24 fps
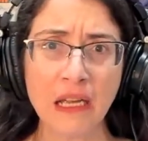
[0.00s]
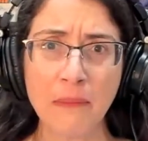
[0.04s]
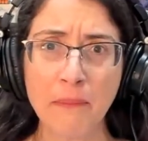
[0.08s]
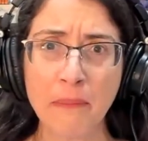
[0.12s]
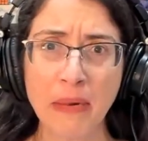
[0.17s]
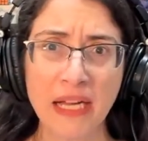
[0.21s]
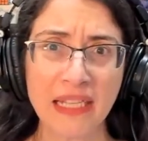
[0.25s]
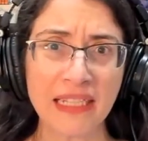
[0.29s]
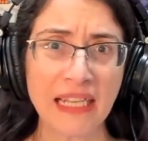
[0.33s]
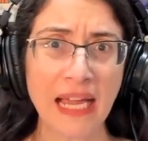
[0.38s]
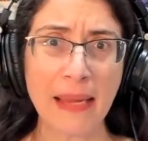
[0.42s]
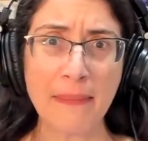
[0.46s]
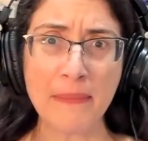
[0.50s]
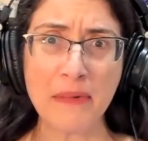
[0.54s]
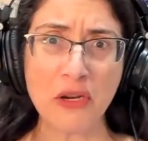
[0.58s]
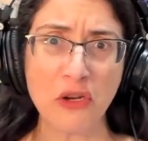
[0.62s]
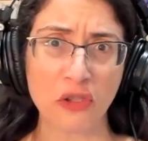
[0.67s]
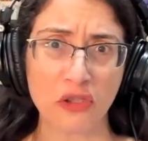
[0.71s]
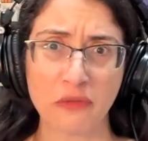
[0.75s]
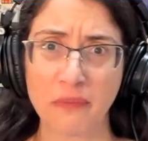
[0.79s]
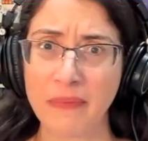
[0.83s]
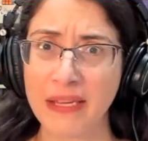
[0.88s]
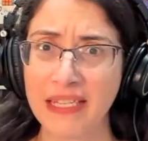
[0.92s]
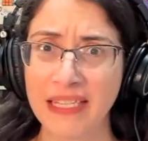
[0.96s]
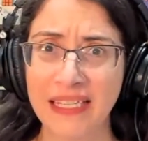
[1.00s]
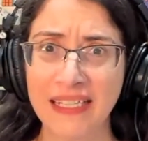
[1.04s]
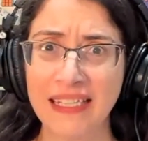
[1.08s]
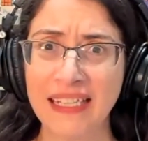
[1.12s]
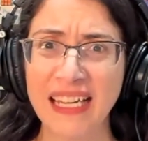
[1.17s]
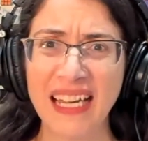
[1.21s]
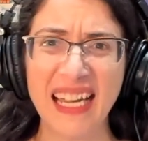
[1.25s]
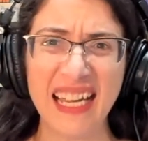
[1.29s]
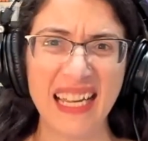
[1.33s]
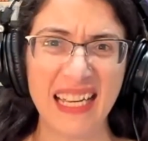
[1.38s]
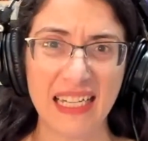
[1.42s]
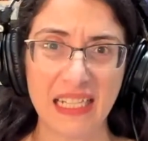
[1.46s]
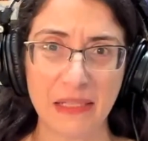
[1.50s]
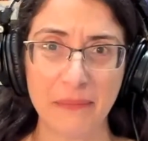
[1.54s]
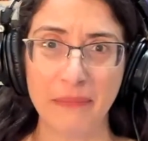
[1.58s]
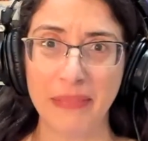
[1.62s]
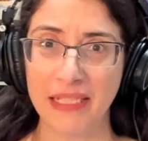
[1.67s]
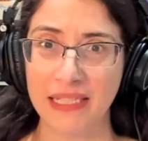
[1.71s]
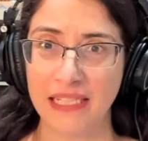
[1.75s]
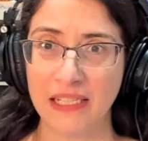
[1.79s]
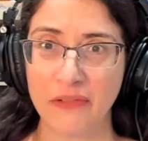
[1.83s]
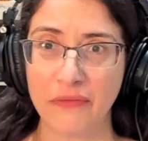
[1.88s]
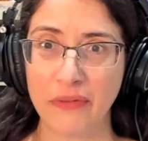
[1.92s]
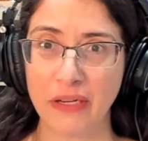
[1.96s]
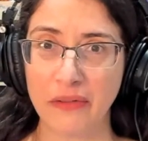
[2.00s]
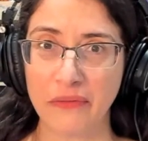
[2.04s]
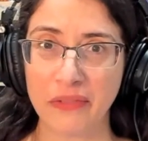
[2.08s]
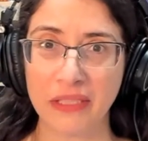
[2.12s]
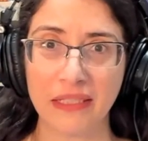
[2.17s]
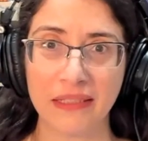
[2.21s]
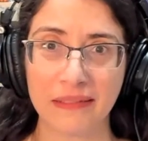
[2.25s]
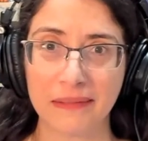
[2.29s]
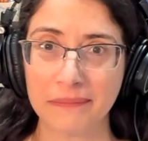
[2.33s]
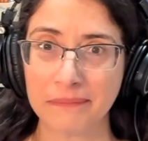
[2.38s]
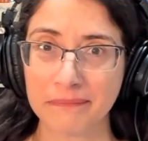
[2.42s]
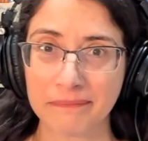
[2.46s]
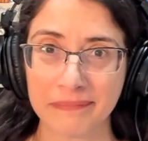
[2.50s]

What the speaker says: but I'm not making any bets around it.